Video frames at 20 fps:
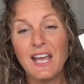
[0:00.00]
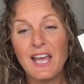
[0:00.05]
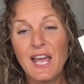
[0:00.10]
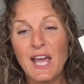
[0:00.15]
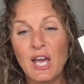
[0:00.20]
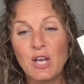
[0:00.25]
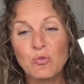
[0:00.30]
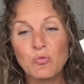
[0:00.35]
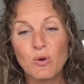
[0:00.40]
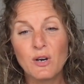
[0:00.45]

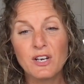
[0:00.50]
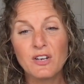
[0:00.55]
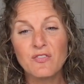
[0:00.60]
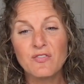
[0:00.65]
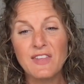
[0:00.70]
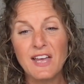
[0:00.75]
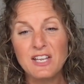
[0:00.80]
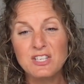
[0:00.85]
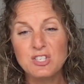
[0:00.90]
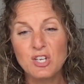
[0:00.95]
And what if
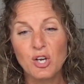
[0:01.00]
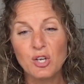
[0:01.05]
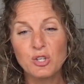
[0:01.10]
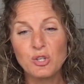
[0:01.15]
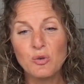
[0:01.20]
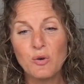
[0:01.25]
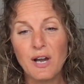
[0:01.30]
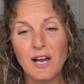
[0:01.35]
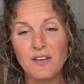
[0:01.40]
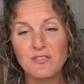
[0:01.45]
that's all
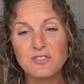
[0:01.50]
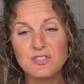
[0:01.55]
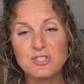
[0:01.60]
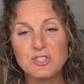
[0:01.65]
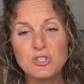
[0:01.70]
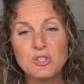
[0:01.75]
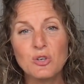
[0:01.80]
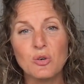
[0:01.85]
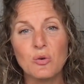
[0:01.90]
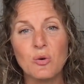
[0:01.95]
you have to
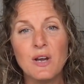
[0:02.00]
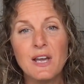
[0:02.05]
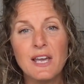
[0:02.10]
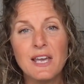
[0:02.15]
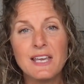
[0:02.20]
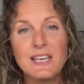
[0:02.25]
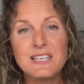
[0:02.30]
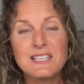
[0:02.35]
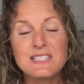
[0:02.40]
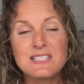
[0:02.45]
do
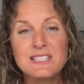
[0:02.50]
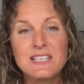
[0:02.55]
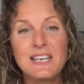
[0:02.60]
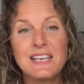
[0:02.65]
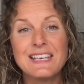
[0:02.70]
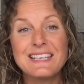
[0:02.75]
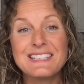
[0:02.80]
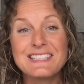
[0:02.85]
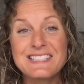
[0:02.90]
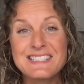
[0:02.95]
is
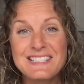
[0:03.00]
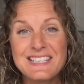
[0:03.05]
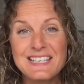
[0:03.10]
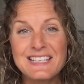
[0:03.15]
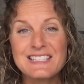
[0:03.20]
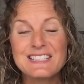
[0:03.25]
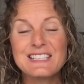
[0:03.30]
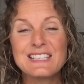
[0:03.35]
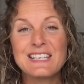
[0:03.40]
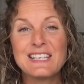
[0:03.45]

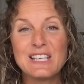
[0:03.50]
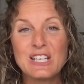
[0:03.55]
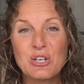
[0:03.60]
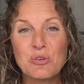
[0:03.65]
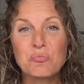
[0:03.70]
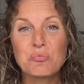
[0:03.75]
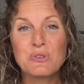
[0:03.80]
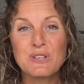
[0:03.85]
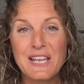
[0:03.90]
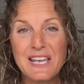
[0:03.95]
sit in a
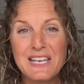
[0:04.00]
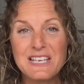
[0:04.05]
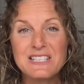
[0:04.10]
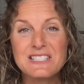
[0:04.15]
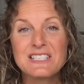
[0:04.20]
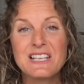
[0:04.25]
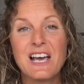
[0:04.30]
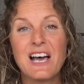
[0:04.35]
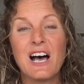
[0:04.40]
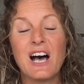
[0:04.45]

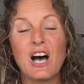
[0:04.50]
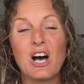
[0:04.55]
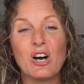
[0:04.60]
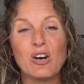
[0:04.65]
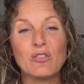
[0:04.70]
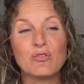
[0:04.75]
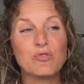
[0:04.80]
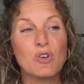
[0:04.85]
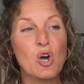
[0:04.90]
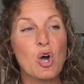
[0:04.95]
place
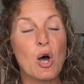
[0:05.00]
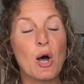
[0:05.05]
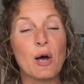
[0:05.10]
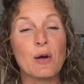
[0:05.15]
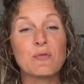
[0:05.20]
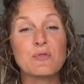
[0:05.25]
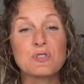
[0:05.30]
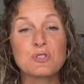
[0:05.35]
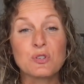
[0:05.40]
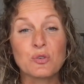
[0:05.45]
of
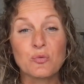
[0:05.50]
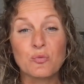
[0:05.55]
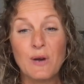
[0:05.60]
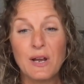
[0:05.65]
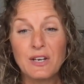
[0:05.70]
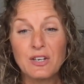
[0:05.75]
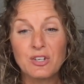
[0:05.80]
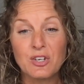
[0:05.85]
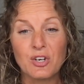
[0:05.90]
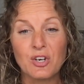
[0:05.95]

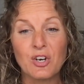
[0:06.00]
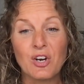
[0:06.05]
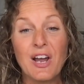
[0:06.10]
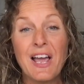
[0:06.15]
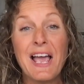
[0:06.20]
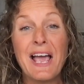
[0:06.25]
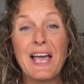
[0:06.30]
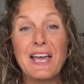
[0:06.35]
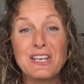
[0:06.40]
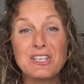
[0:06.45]
surrender
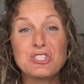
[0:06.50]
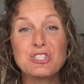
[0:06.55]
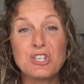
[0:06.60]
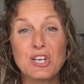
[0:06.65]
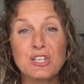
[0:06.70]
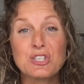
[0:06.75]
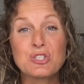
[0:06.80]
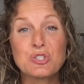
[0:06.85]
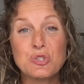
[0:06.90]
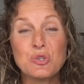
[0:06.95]
and
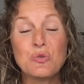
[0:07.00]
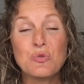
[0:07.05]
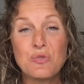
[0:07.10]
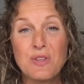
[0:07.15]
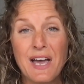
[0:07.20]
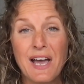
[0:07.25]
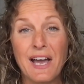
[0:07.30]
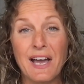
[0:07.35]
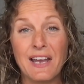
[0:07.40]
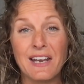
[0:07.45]
just do
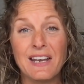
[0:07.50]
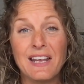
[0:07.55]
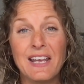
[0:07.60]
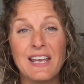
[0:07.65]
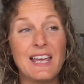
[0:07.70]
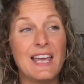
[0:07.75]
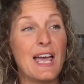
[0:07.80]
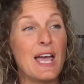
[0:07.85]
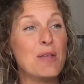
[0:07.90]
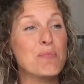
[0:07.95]
that?
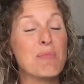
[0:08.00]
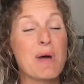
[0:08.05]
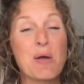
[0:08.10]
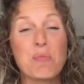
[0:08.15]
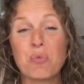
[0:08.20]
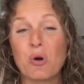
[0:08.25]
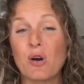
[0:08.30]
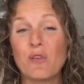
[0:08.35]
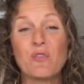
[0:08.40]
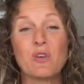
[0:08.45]
And my
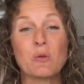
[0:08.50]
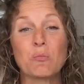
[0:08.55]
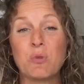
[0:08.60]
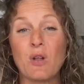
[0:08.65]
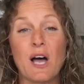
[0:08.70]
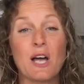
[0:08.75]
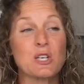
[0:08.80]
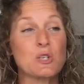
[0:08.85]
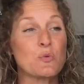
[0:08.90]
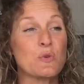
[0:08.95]
perfect
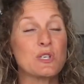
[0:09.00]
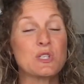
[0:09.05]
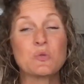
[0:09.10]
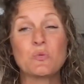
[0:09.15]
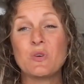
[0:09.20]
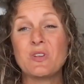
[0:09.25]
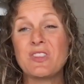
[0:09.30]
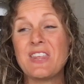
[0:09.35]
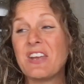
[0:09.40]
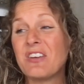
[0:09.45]
plot twist
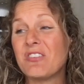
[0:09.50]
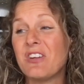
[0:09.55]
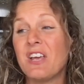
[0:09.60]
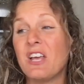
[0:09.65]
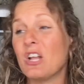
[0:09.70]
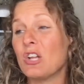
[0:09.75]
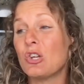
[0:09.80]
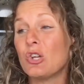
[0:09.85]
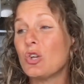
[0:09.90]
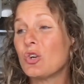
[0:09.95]
would then
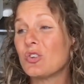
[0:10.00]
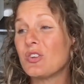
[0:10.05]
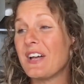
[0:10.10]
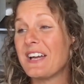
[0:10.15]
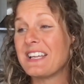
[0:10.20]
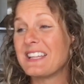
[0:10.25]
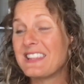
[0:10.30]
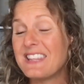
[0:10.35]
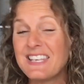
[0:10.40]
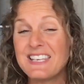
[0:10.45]
look
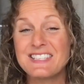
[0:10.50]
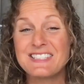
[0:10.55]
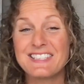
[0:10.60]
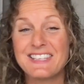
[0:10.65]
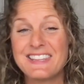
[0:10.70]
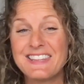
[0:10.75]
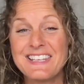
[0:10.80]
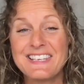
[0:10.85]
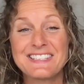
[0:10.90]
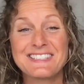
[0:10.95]
like this
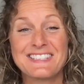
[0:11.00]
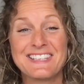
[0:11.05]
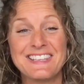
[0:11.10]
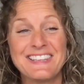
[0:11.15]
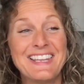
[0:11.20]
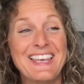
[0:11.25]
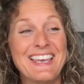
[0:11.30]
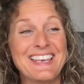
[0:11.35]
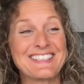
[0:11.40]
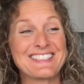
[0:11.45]
and this and
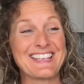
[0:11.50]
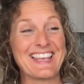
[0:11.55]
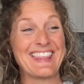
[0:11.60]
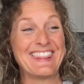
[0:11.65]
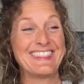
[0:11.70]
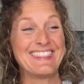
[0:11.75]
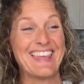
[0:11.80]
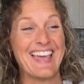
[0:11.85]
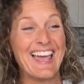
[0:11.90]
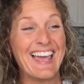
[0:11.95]
this,
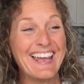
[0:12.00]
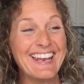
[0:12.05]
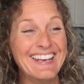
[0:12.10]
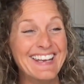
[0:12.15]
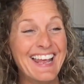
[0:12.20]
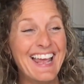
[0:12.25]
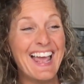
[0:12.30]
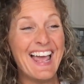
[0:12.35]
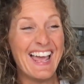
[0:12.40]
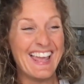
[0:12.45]
and
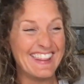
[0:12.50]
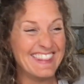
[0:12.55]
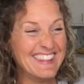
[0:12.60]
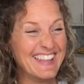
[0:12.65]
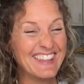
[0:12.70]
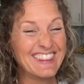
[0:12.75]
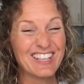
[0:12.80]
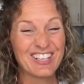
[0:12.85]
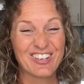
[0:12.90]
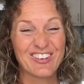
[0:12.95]

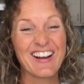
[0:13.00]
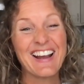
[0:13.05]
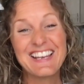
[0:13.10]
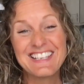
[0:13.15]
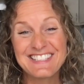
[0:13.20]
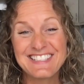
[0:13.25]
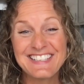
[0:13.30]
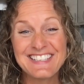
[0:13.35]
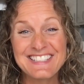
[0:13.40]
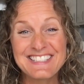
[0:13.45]
then the
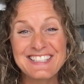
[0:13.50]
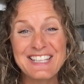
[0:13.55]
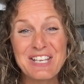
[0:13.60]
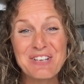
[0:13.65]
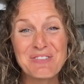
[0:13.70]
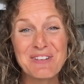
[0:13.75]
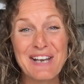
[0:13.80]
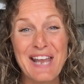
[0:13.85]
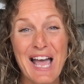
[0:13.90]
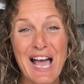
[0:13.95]
craziest thing
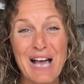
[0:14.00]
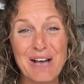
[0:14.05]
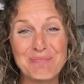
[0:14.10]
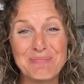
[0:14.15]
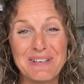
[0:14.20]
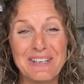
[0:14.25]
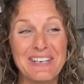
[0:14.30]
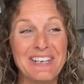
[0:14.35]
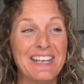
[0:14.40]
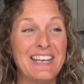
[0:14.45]
would
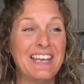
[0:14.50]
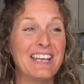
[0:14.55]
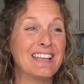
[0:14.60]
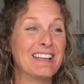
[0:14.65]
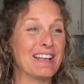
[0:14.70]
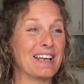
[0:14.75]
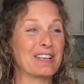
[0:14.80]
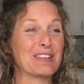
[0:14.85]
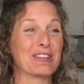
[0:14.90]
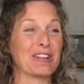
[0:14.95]
happen.
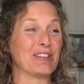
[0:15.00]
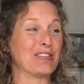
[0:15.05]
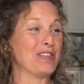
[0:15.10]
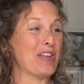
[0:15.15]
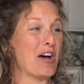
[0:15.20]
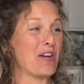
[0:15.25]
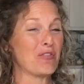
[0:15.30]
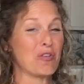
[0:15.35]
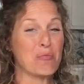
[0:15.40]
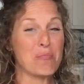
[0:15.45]
Like the
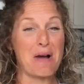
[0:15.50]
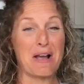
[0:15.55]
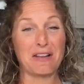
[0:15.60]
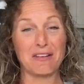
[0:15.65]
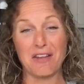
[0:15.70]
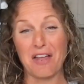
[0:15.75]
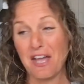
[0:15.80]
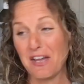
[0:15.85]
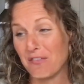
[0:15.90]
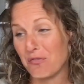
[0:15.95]
love of my
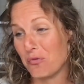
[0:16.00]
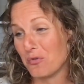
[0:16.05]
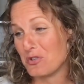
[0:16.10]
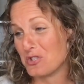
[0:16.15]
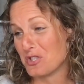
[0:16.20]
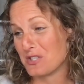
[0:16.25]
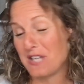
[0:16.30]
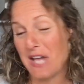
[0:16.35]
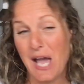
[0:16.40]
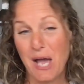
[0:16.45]
life would
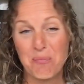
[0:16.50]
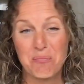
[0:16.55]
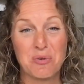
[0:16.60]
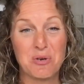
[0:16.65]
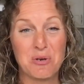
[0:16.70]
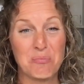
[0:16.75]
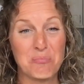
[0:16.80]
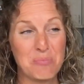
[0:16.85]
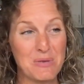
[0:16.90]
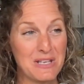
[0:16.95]
just happen
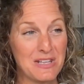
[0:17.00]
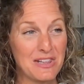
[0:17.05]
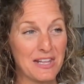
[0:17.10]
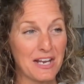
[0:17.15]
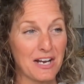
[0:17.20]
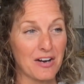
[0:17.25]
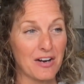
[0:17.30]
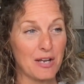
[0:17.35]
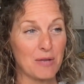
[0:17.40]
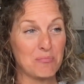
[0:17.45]
to be
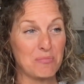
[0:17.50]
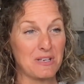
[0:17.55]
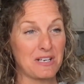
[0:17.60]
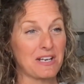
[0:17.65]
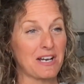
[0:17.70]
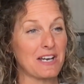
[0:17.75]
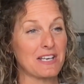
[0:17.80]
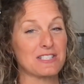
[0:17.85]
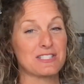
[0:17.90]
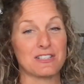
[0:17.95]
there. And
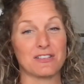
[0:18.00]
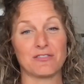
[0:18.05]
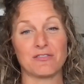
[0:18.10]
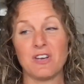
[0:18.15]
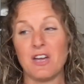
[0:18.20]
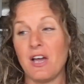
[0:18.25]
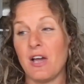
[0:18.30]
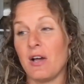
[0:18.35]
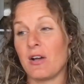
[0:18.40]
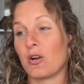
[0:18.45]
because of
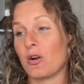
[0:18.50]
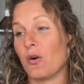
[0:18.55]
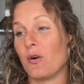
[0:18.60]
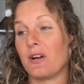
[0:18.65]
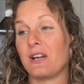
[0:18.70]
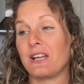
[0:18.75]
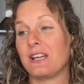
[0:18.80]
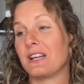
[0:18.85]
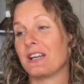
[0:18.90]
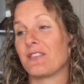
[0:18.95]

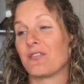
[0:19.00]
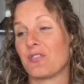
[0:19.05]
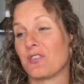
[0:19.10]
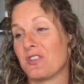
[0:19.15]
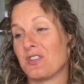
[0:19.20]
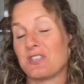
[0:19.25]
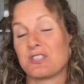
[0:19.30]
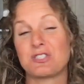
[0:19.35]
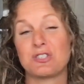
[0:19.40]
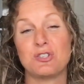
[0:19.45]
going in for
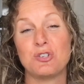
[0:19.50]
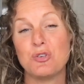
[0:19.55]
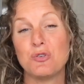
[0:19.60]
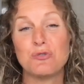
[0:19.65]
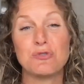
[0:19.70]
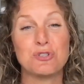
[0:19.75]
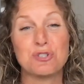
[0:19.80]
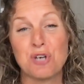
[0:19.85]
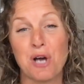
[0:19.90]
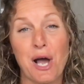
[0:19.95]
this new
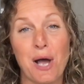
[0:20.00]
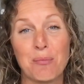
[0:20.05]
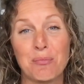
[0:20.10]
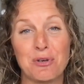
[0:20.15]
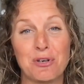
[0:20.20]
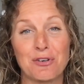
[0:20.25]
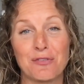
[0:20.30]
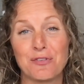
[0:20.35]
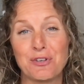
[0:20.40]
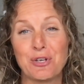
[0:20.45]
job
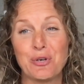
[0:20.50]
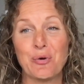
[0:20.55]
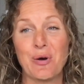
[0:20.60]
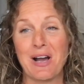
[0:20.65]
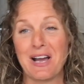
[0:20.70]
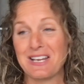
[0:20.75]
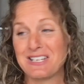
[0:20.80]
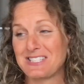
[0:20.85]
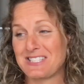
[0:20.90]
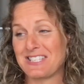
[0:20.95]
interview,
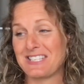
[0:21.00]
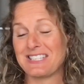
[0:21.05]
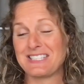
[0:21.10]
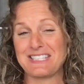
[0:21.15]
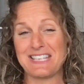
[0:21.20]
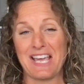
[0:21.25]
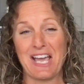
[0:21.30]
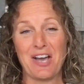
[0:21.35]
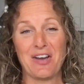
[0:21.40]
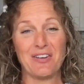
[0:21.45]
I sit
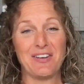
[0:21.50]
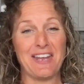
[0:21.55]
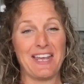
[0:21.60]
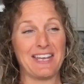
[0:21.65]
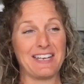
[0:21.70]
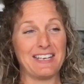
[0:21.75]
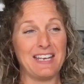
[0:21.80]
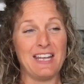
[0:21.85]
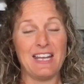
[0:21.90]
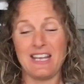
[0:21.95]
down
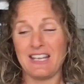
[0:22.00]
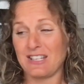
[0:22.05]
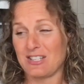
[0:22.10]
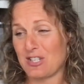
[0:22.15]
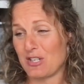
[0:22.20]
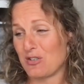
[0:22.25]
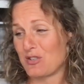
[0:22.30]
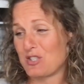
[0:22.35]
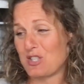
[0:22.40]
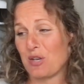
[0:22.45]
and
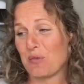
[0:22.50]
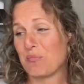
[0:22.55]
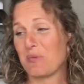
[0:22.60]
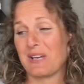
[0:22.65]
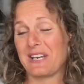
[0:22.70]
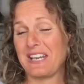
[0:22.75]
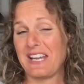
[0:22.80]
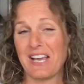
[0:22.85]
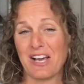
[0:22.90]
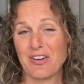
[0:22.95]
there's
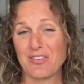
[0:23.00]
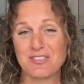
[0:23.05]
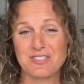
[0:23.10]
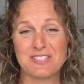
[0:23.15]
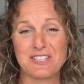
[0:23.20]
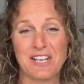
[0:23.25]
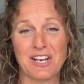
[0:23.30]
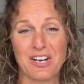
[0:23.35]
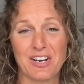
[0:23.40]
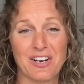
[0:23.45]
somebody else
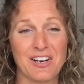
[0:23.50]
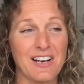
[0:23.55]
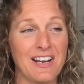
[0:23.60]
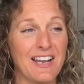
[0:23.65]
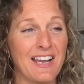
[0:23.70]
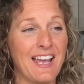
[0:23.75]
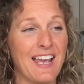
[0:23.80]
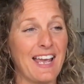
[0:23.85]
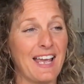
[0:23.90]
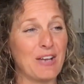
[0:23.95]
there,
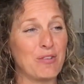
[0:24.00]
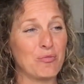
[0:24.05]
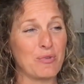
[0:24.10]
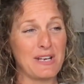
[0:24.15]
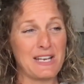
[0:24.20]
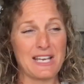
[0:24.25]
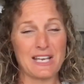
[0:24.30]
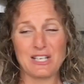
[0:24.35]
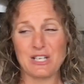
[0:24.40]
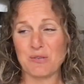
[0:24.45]
and
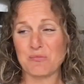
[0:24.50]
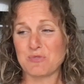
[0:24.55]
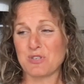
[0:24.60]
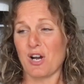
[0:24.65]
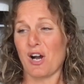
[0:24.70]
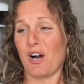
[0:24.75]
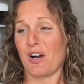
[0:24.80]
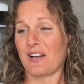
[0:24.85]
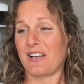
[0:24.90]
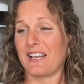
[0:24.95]
we end up
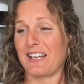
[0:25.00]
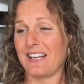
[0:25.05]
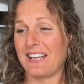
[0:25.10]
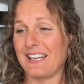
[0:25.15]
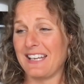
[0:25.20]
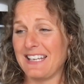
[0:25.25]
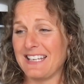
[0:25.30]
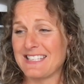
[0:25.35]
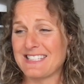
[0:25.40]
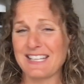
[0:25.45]
talking, and
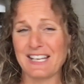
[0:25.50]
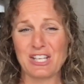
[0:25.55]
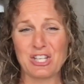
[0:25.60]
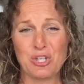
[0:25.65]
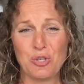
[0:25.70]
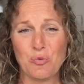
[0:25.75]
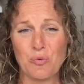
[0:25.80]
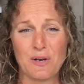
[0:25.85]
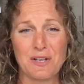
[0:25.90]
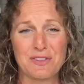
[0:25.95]
he's like,
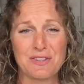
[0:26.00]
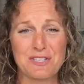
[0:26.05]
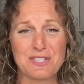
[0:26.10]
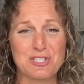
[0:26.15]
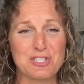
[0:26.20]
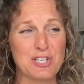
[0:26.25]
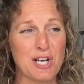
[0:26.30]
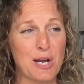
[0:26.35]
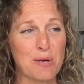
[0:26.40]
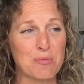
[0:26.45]
"You want this
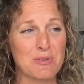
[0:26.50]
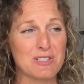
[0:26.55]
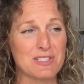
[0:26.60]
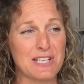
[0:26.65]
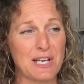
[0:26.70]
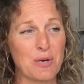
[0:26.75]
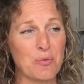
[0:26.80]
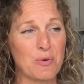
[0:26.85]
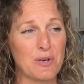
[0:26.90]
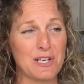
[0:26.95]
job? Because
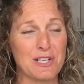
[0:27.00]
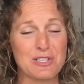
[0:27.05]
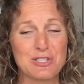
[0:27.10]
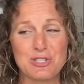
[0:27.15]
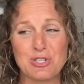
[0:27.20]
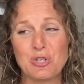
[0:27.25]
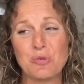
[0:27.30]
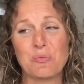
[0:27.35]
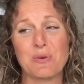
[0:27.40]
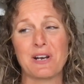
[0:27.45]
I want it
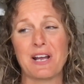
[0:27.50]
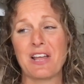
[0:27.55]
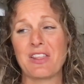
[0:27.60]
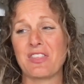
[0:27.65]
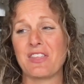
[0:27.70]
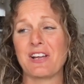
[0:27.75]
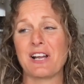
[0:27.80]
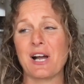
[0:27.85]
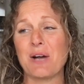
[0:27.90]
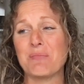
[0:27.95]
too, but I
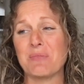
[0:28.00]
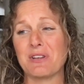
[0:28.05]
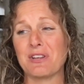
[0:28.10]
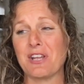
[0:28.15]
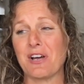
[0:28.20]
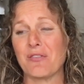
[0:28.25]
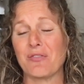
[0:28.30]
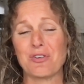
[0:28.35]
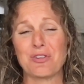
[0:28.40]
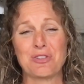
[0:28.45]
think I'm in
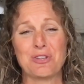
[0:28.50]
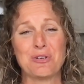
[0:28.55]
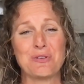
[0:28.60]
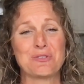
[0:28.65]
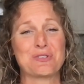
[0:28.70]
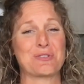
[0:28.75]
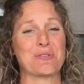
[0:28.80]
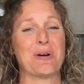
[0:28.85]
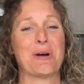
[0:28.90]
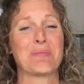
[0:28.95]
love with you,
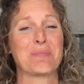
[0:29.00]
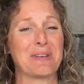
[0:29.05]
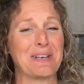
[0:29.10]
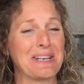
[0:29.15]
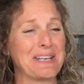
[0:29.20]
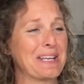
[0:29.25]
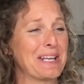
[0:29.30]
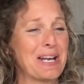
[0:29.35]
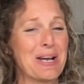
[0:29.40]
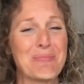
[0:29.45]
so I'm gonna
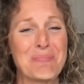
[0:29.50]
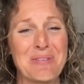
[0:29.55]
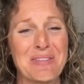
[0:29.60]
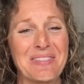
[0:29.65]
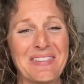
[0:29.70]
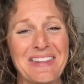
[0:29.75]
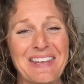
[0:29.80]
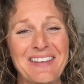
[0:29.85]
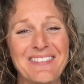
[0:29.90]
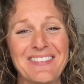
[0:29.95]
get up and
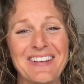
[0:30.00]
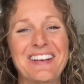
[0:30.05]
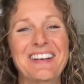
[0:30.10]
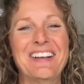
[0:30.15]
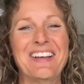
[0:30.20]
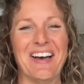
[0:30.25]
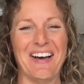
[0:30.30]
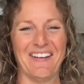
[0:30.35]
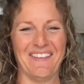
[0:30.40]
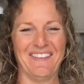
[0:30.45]
leave and go."
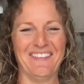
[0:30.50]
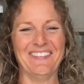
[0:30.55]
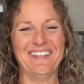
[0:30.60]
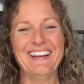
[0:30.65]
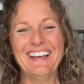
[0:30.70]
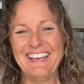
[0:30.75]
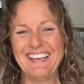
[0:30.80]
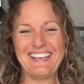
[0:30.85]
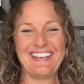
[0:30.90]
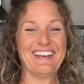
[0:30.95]
You know what
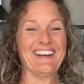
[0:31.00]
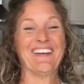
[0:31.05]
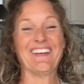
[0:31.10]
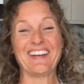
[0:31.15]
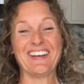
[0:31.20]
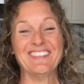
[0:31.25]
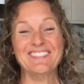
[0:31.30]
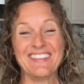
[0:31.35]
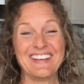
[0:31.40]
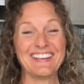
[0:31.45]

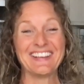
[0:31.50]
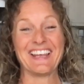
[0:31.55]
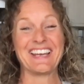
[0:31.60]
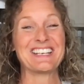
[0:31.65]
I mean?